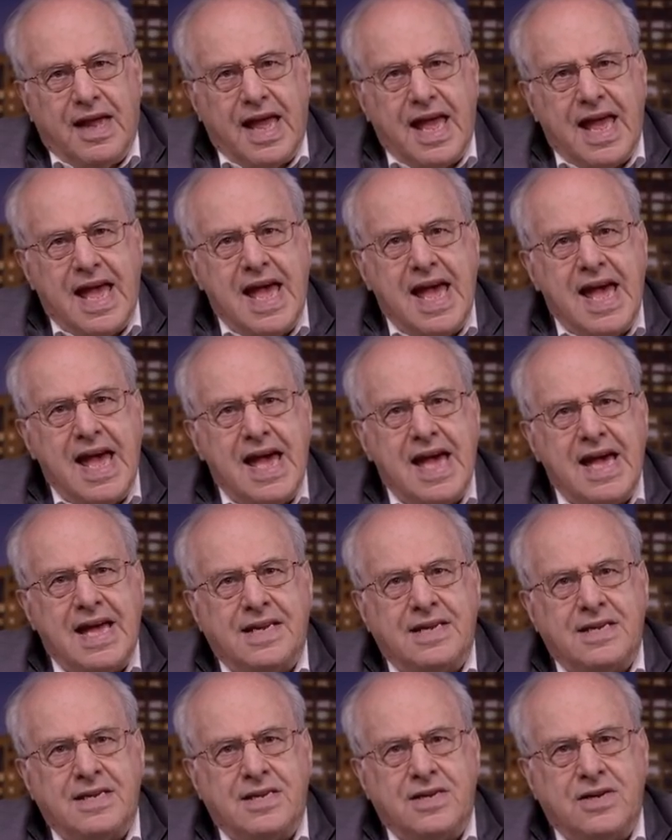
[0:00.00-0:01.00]

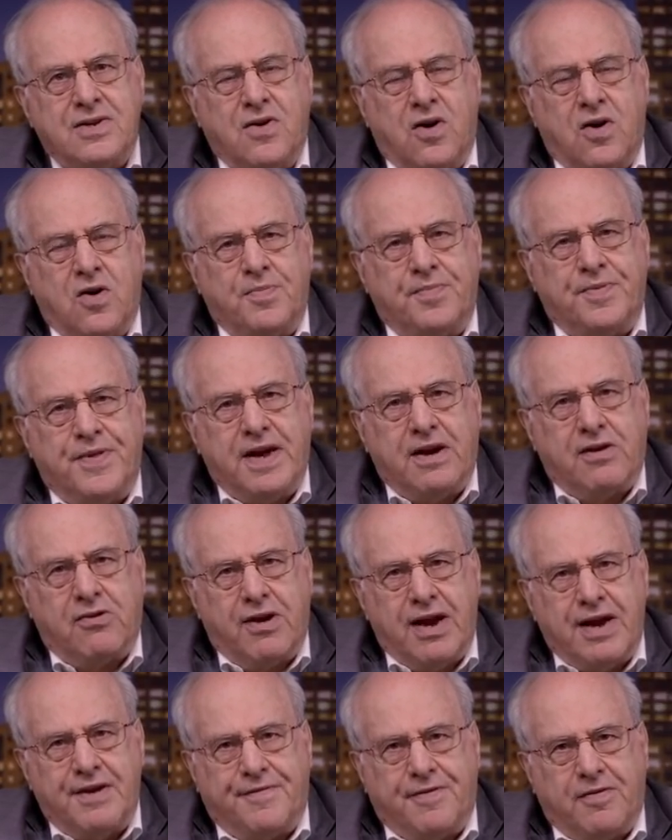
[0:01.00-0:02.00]
And you hope they're
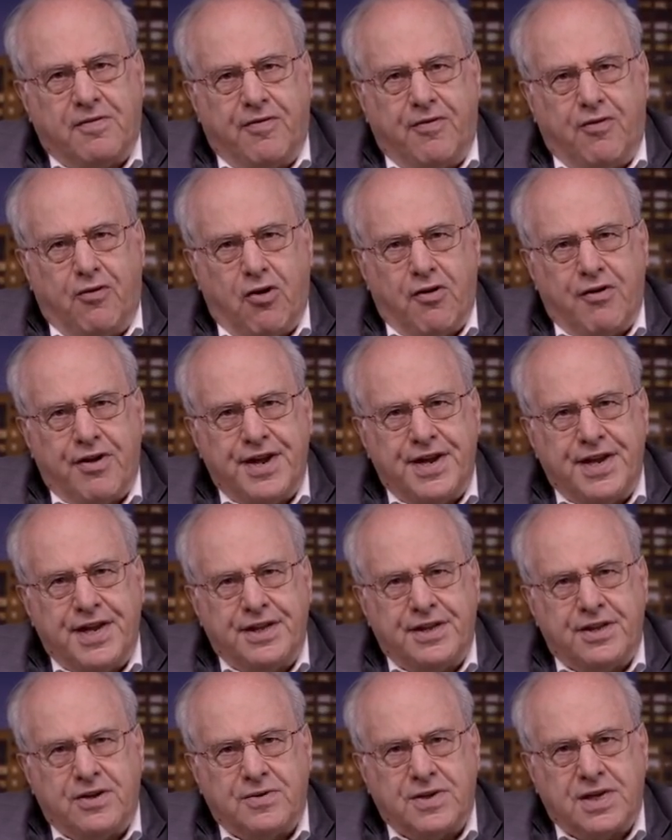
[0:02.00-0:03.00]
grateful for it
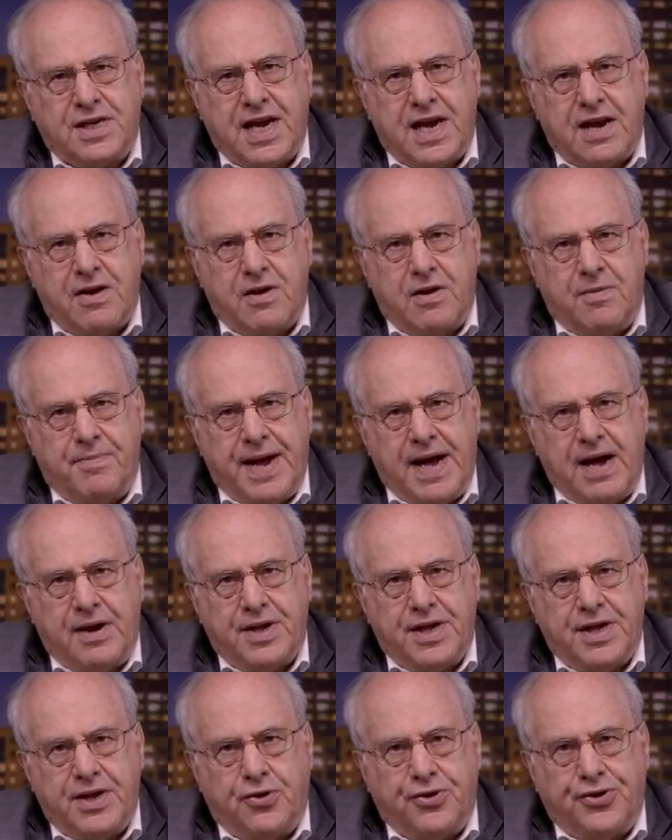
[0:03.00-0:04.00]
and don't care about
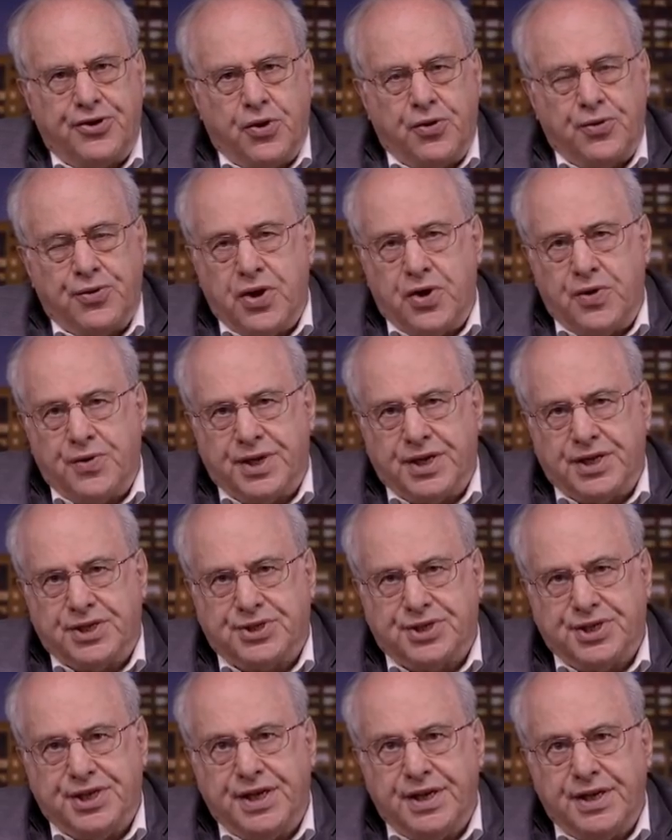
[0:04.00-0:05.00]
it or don't
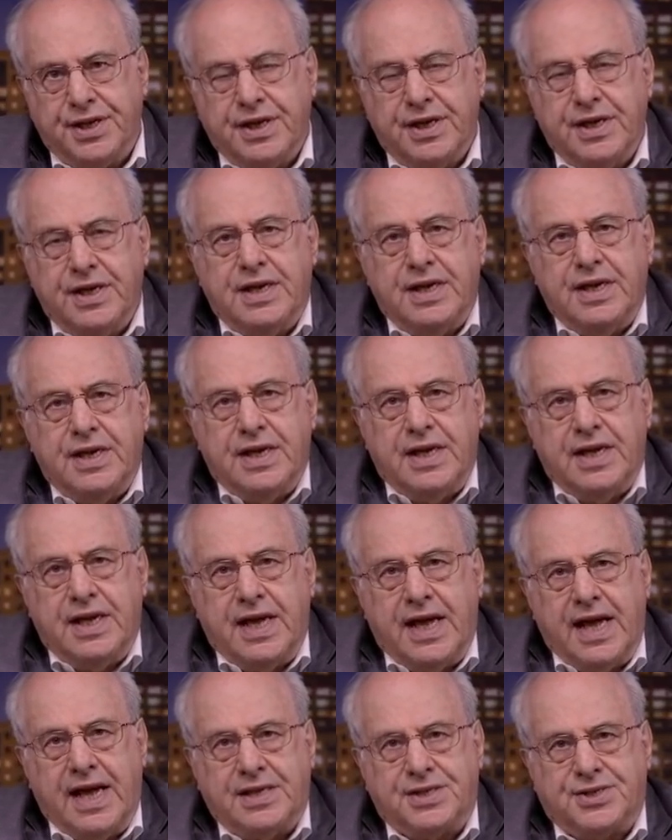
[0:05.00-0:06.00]
notice it.
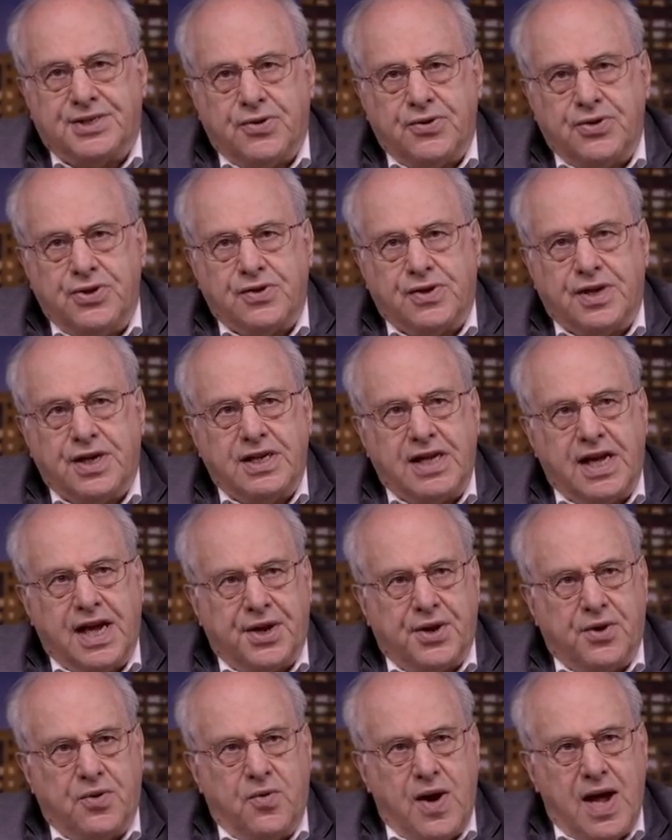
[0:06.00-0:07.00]
And so you can
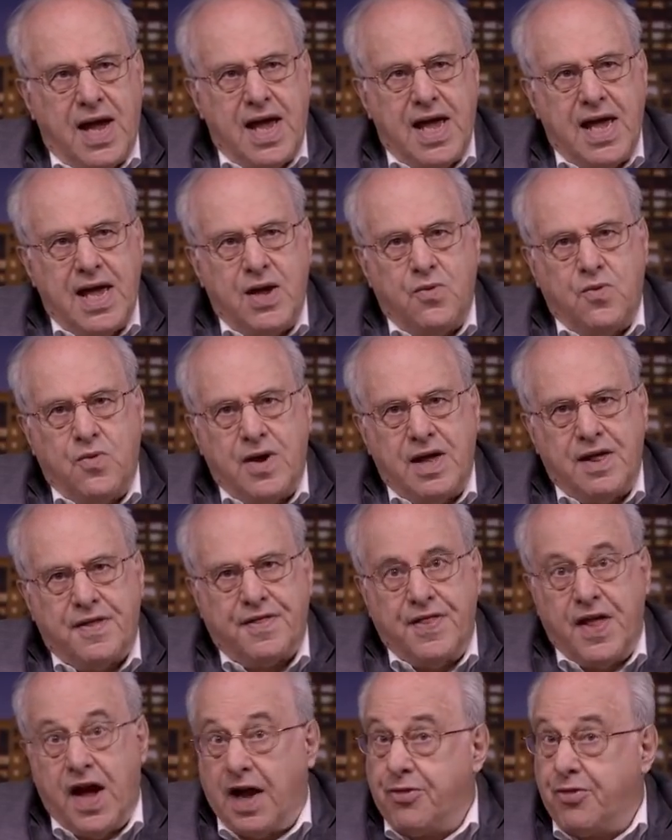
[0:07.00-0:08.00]
get away with
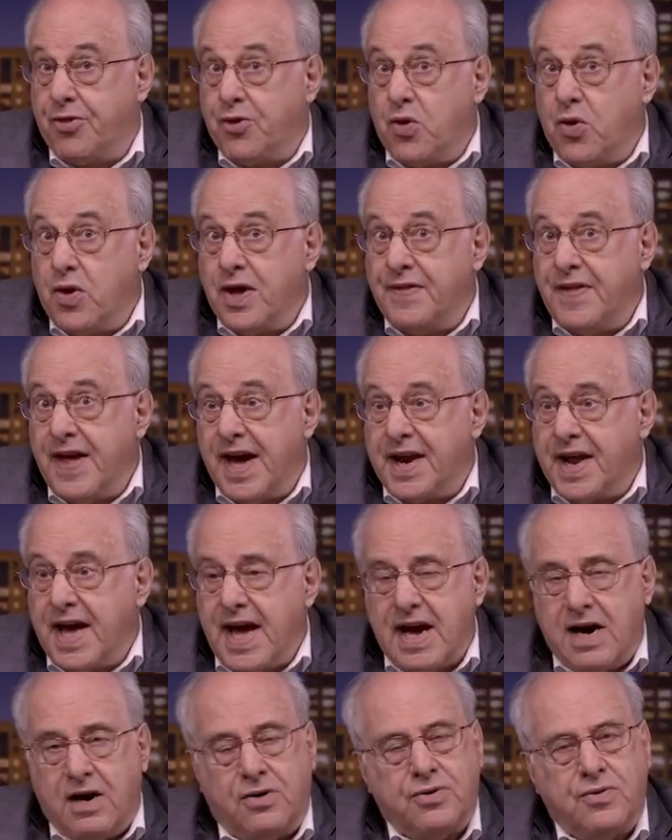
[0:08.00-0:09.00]
not throwing that
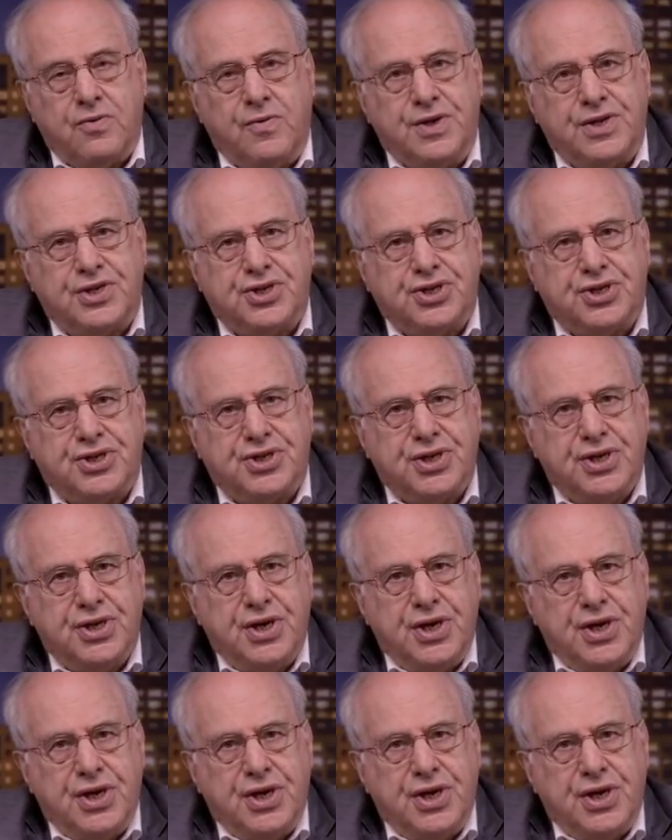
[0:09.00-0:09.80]
out, which